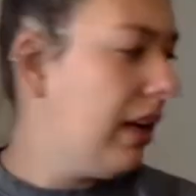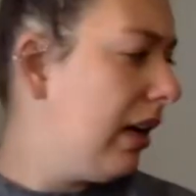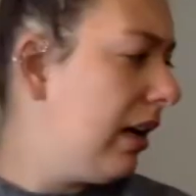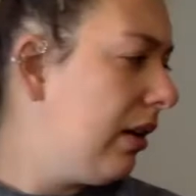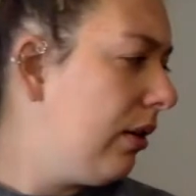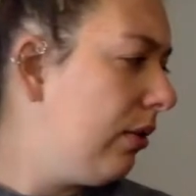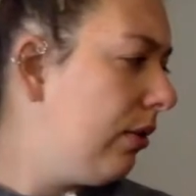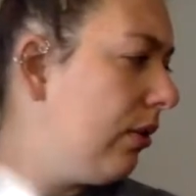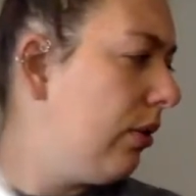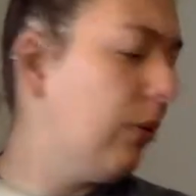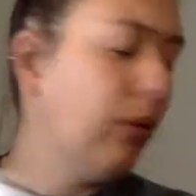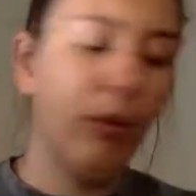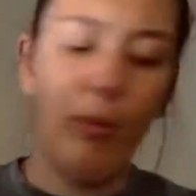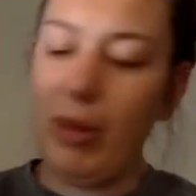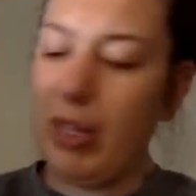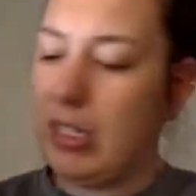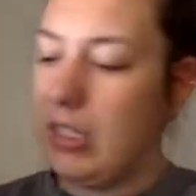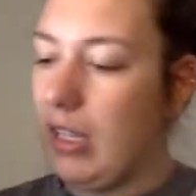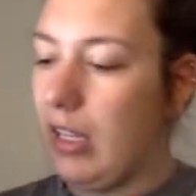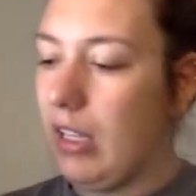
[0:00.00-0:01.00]
I don't know where my
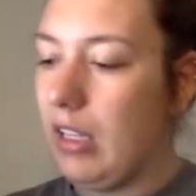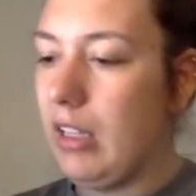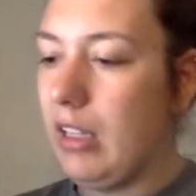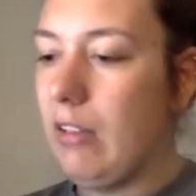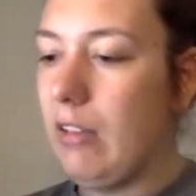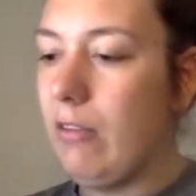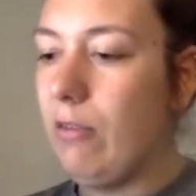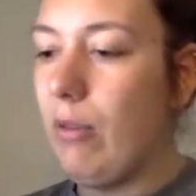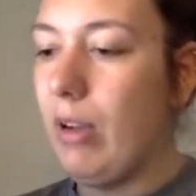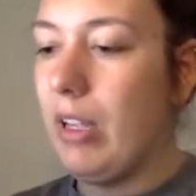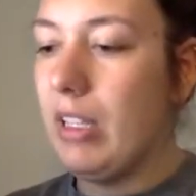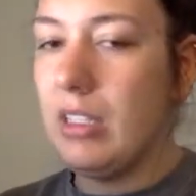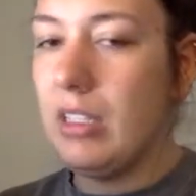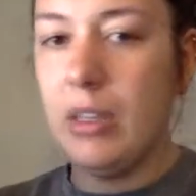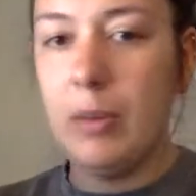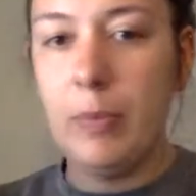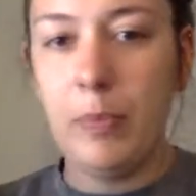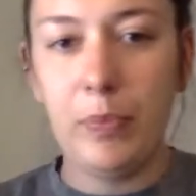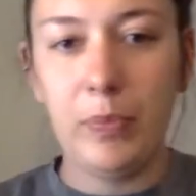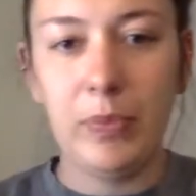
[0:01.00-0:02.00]
second leaf went,
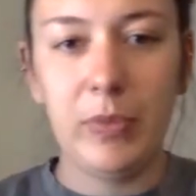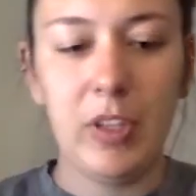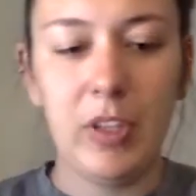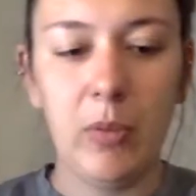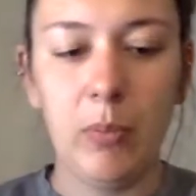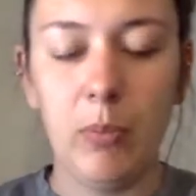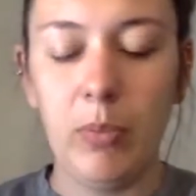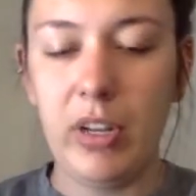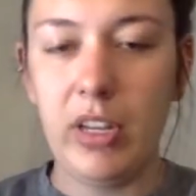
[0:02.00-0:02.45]
but